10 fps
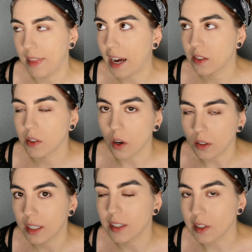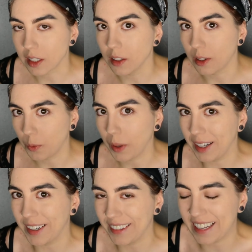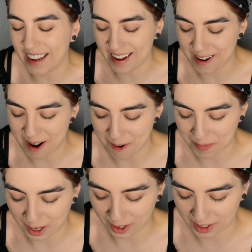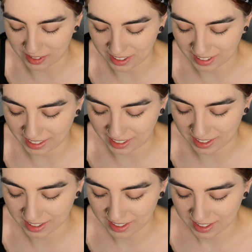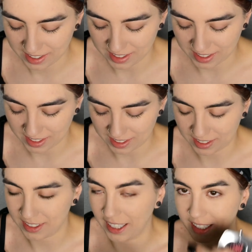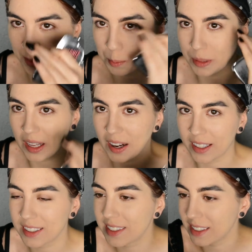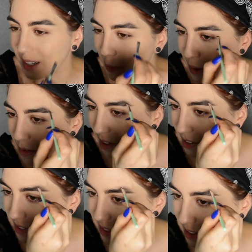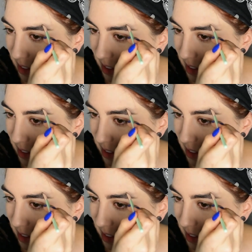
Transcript: that solid, it's gonna look weird. They're gonna look like little blocks on my face.